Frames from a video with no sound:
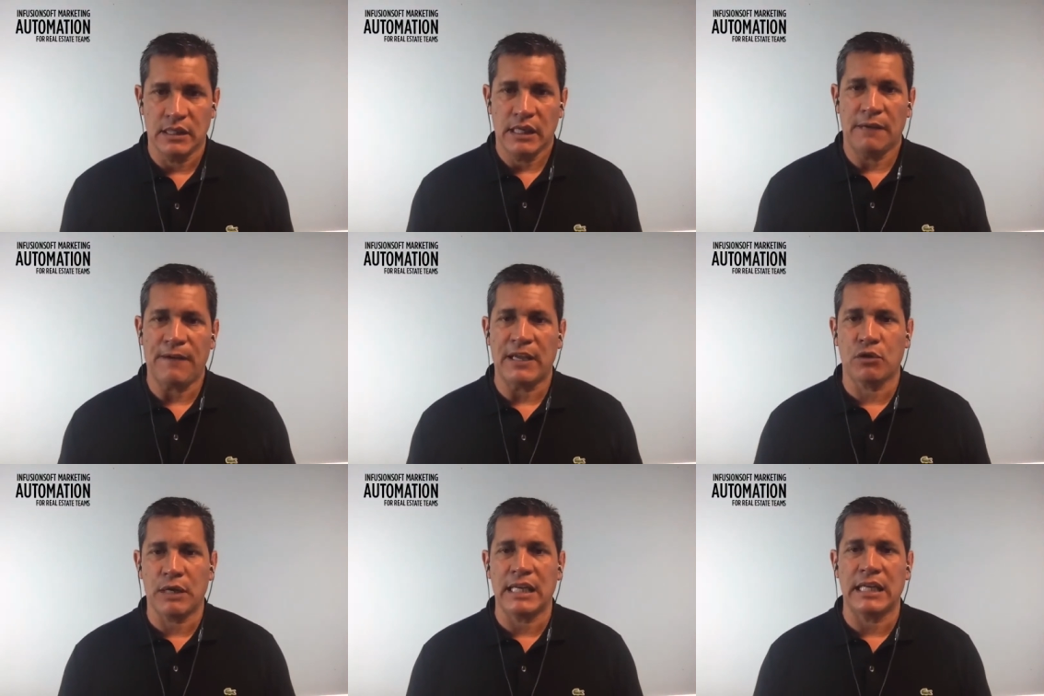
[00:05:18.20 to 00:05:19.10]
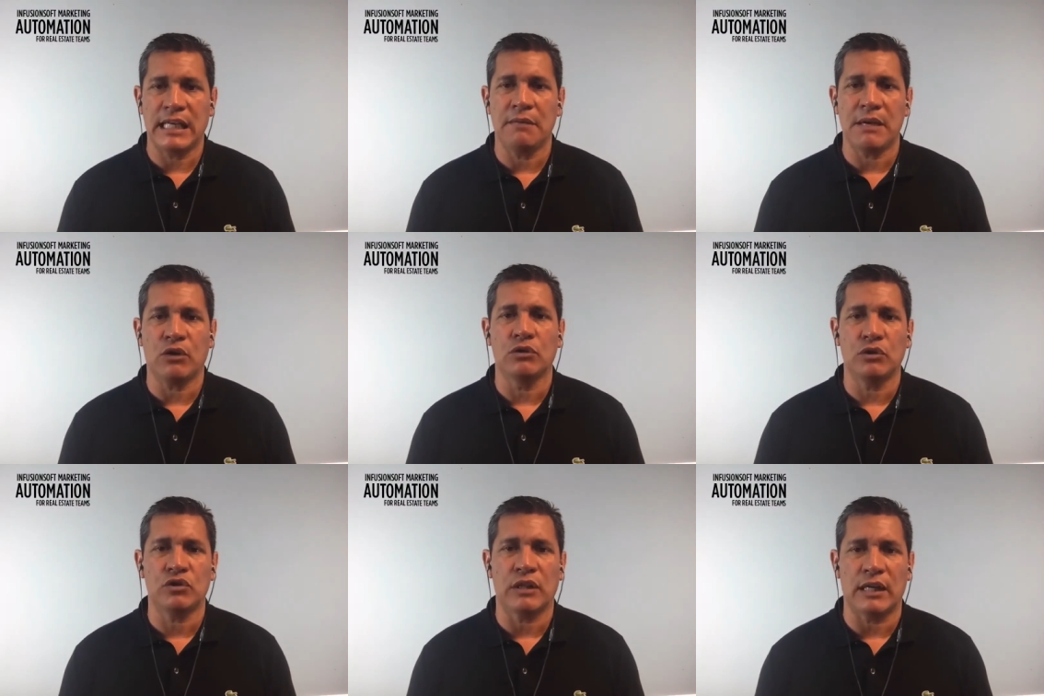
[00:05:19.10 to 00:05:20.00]
if I create an email
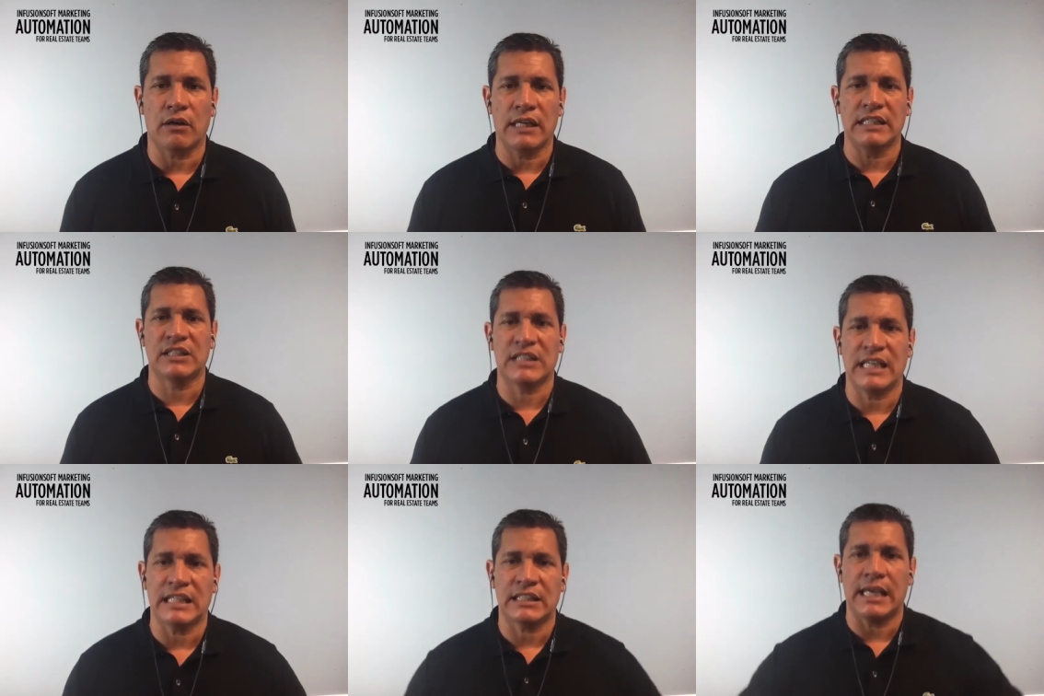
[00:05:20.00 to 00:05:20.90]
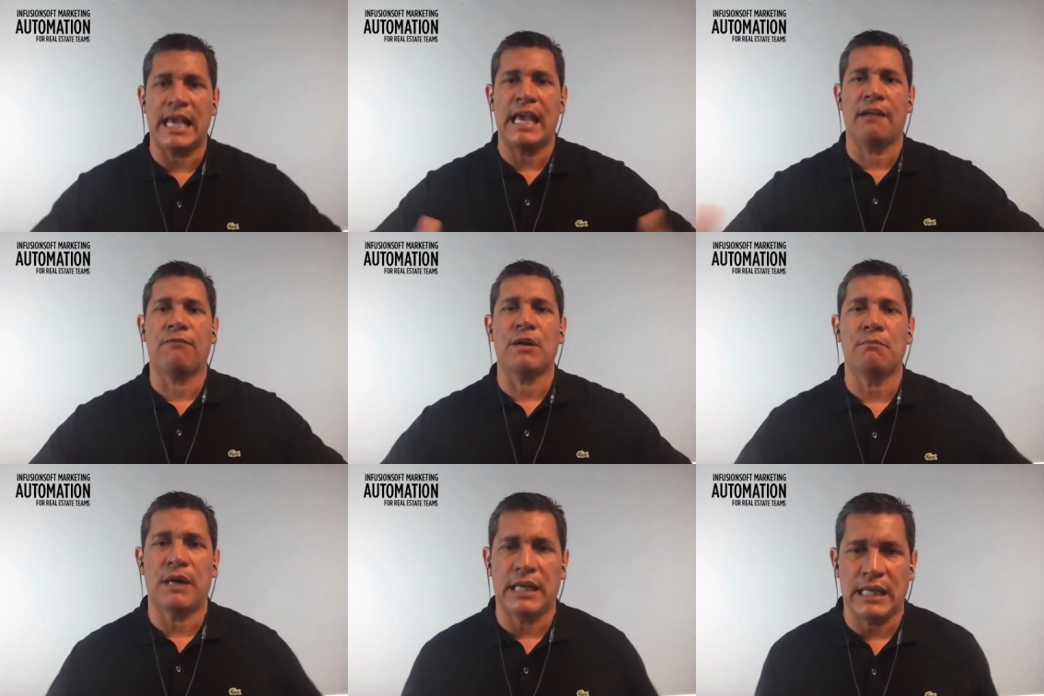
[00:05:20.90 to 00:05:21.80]
newsletter and send it to
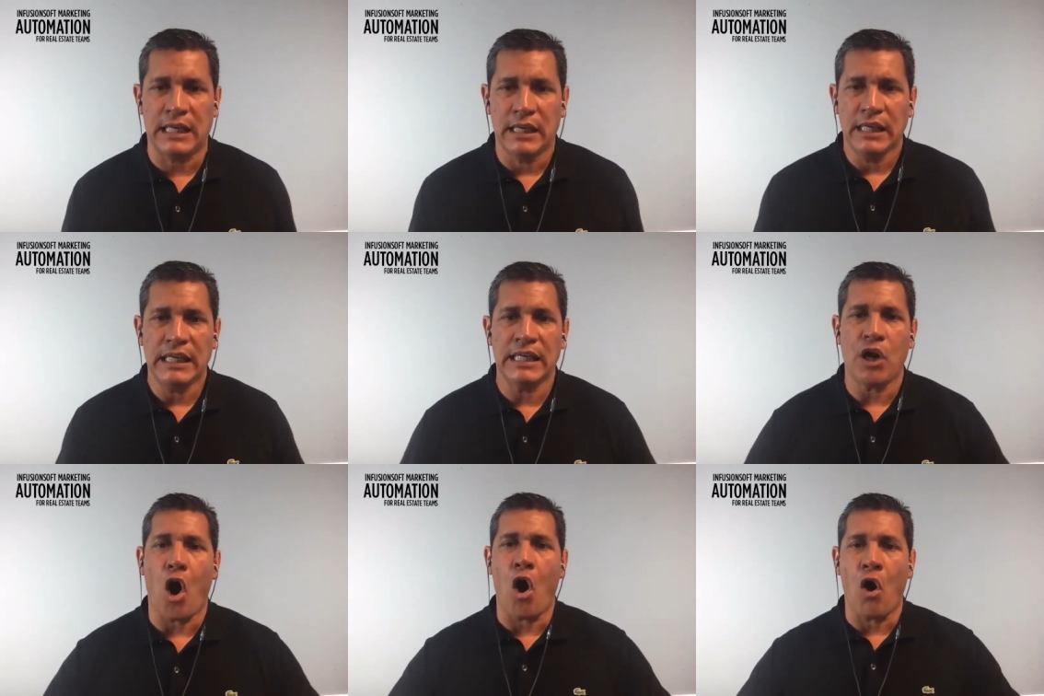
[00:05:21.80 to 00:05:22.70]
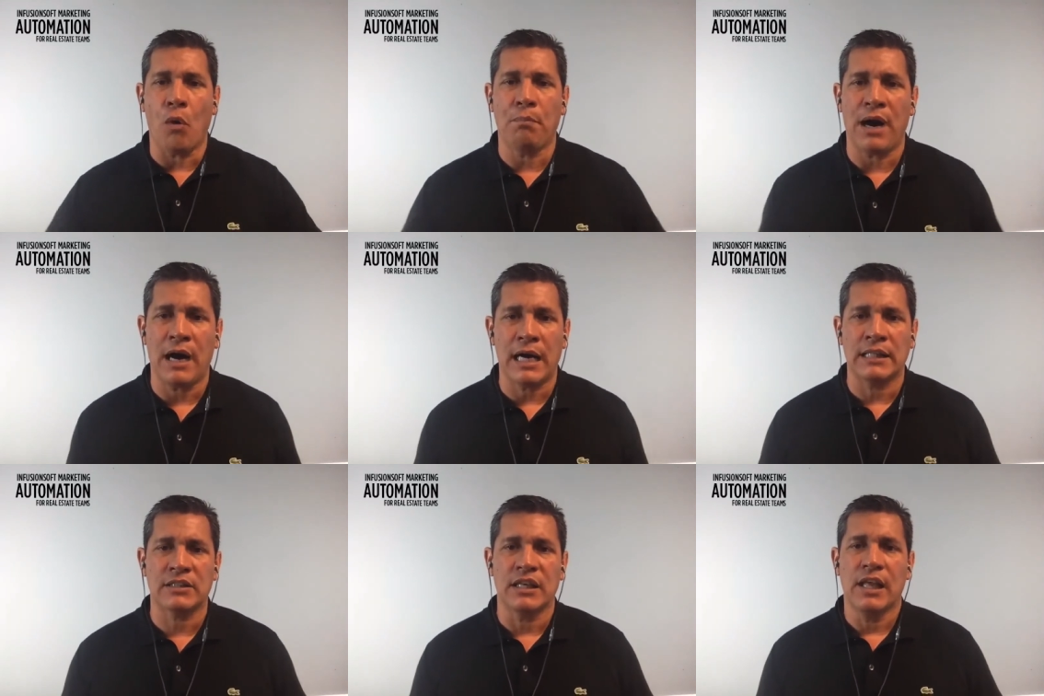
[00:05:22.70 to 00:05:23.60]
everybody in all
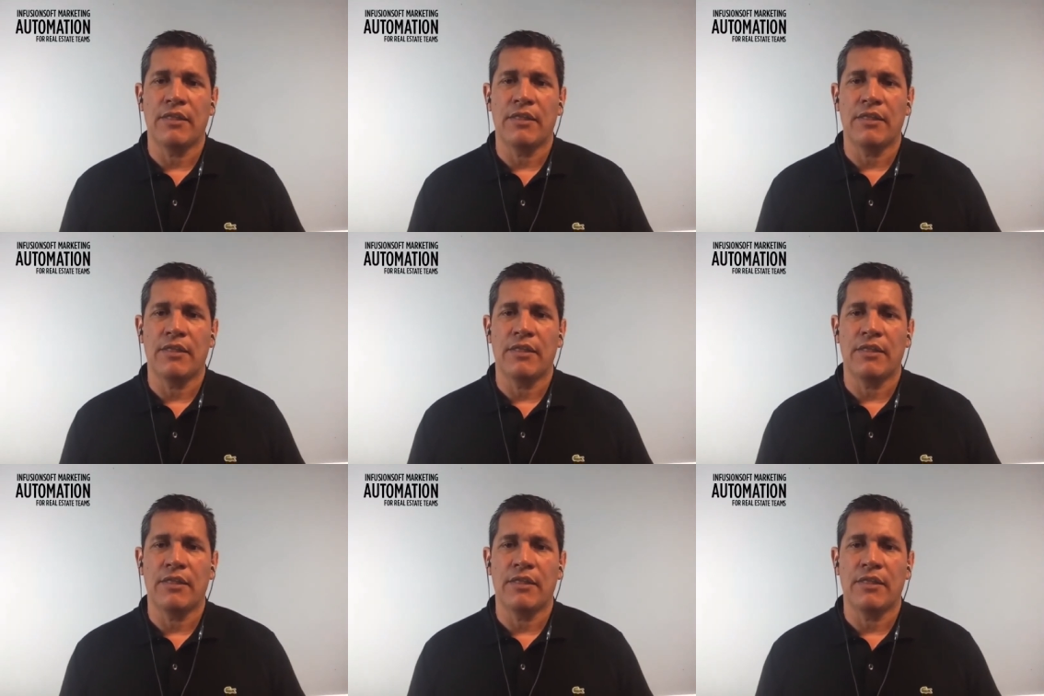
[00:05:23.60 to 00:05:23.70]
pots,